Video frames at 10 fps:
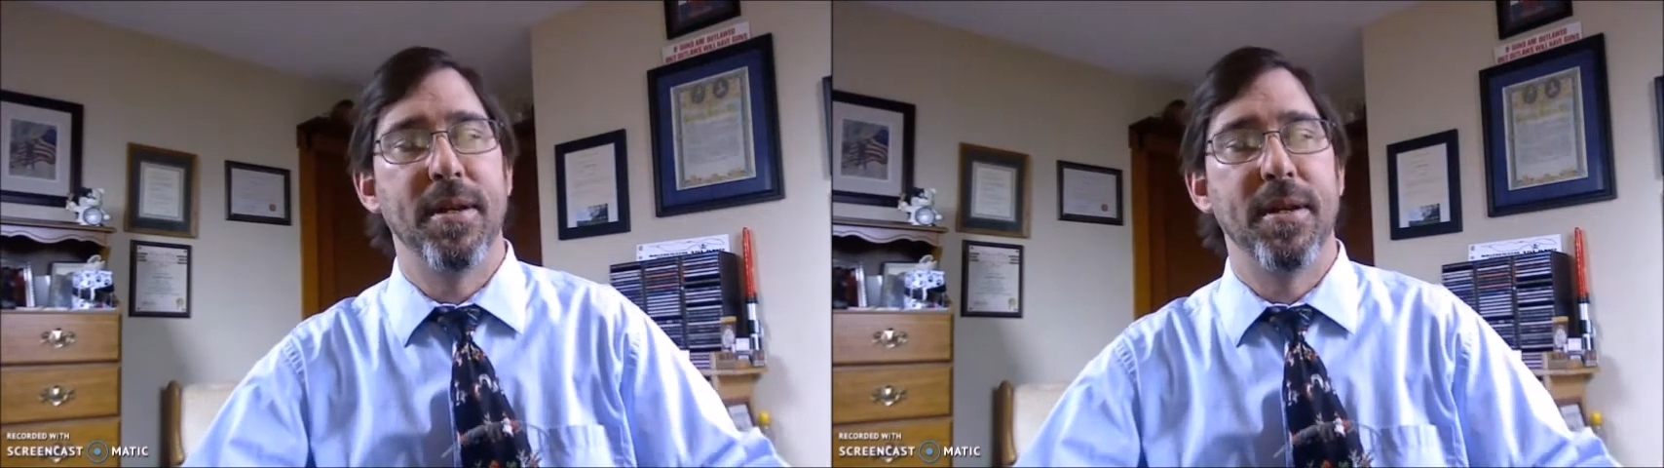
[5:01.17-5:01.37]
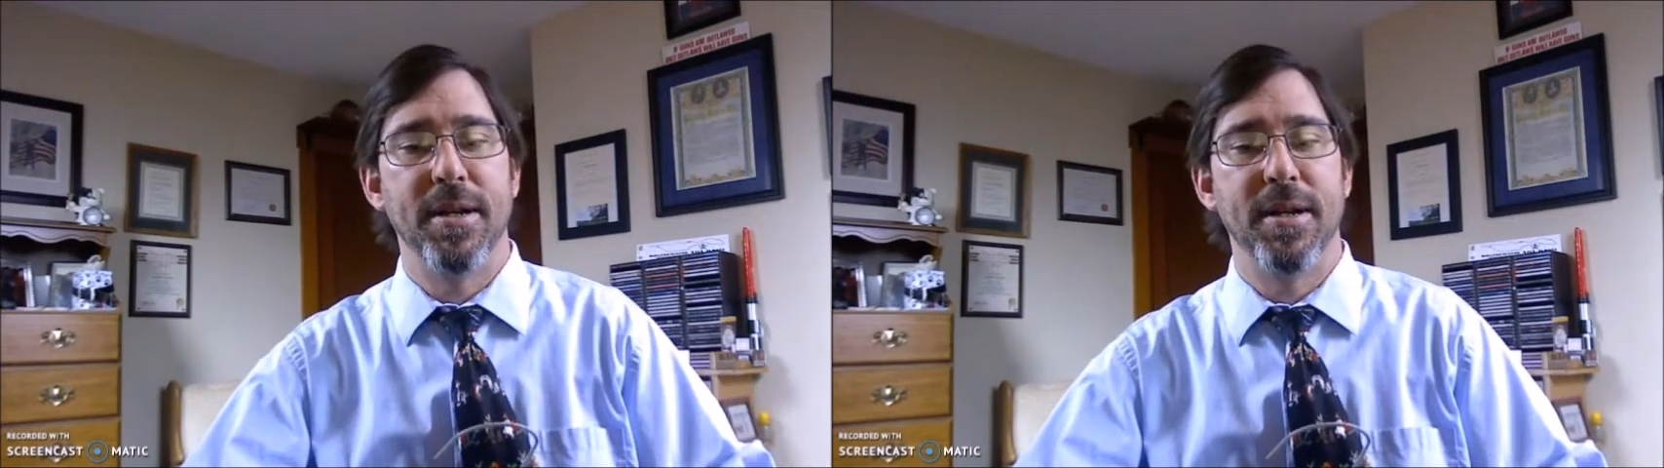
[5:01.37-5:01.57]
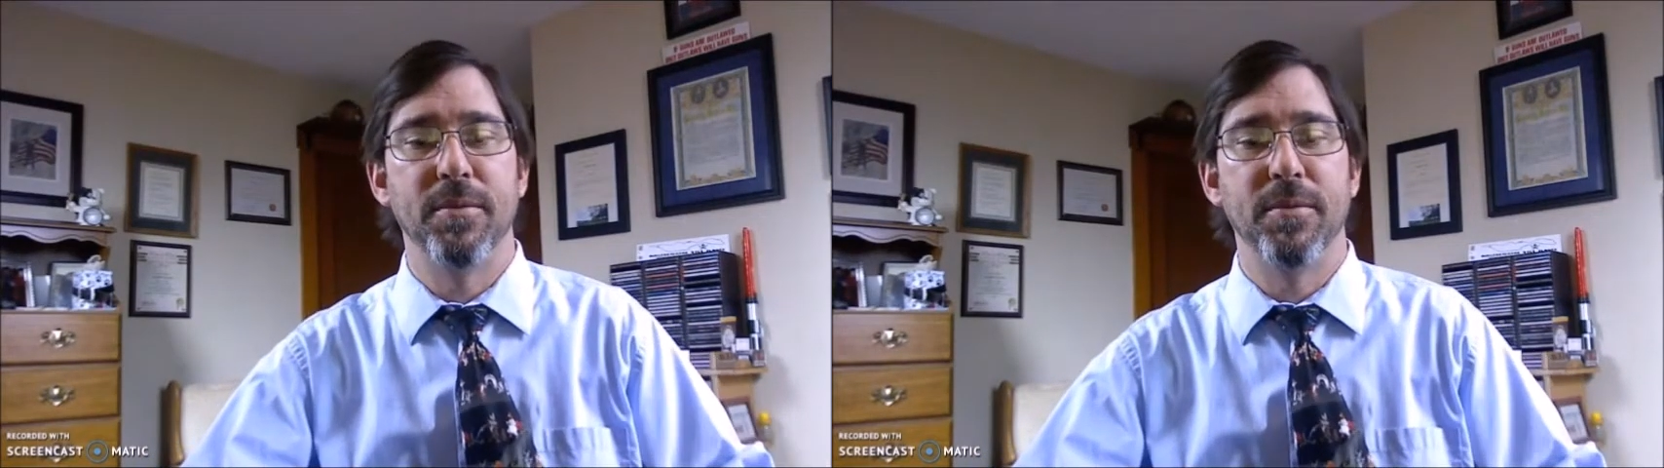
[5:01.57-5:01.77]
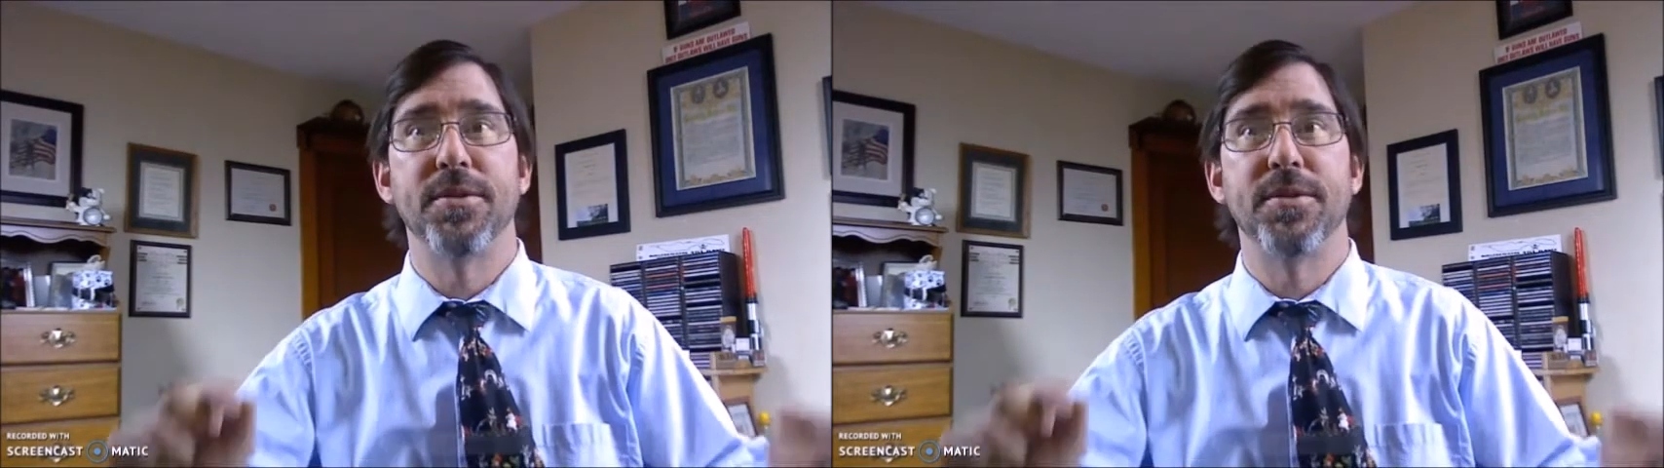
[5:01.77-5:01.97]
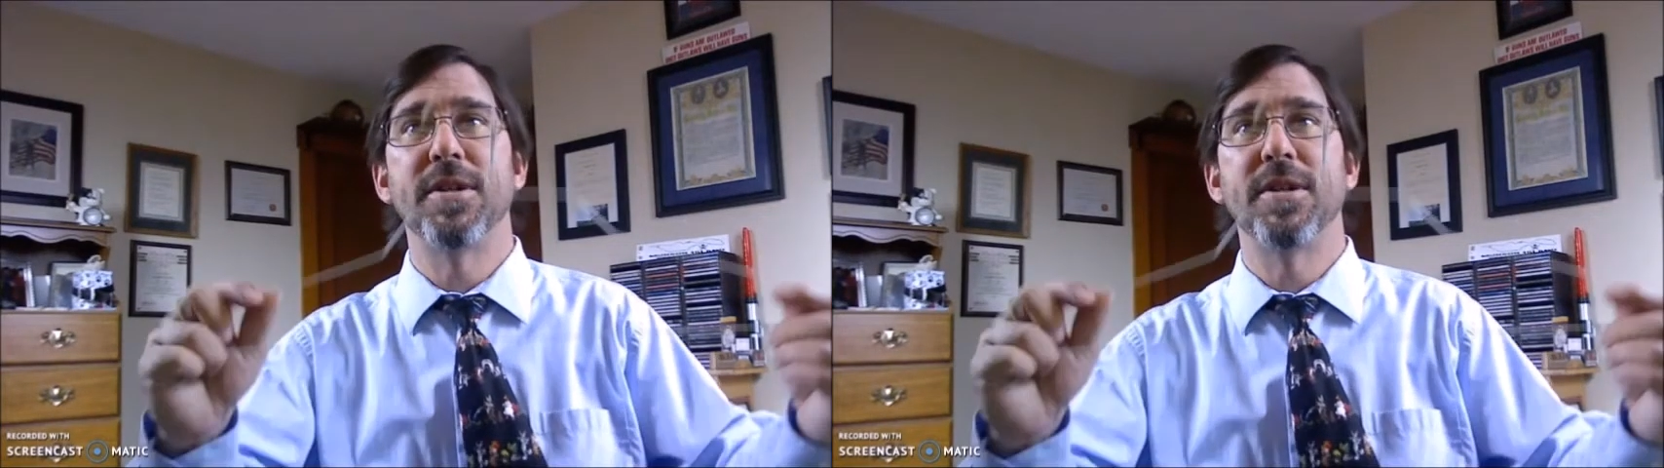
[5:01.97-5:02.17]
I
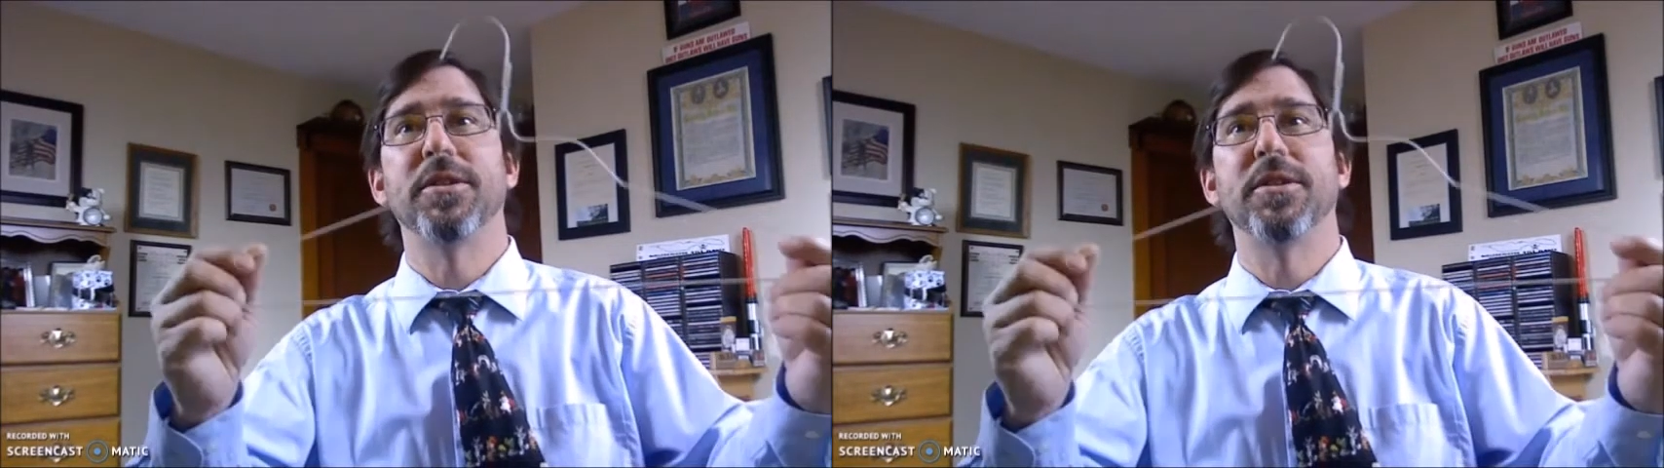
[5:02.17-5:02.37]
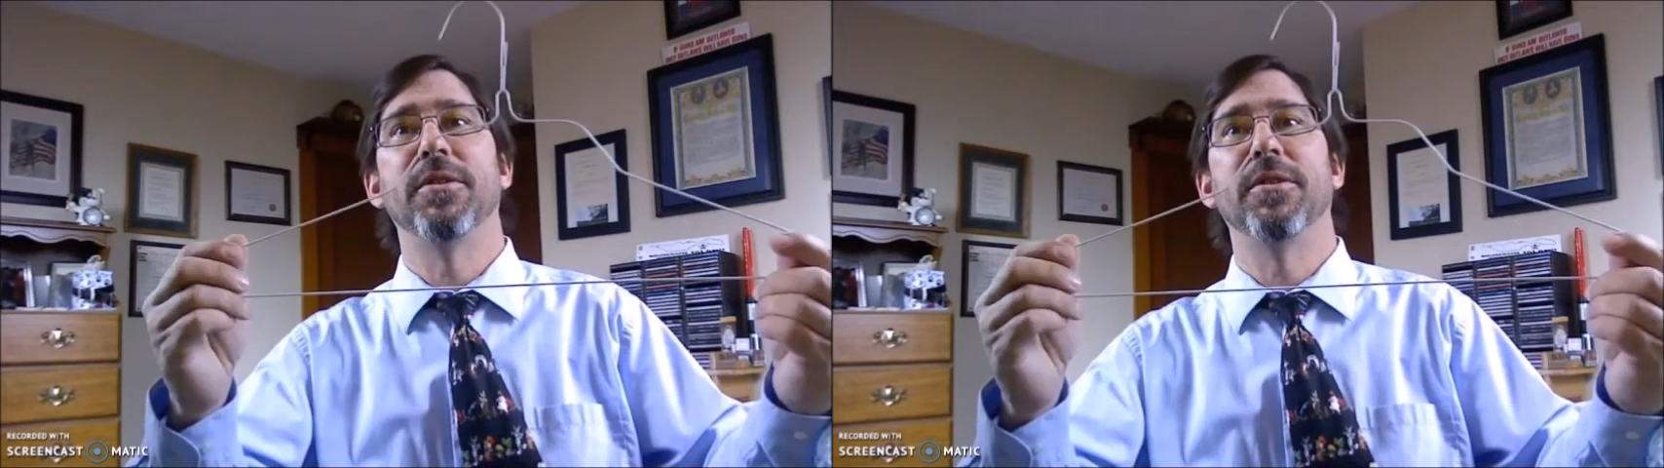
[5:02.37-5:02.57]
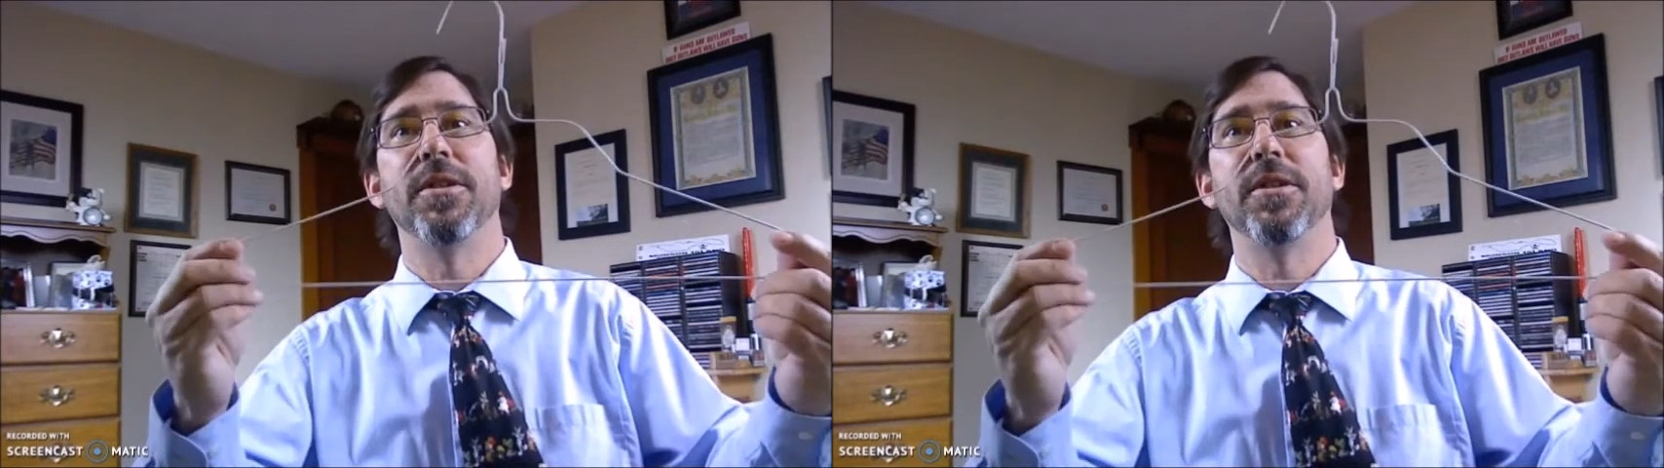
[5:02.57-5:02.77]
was originally going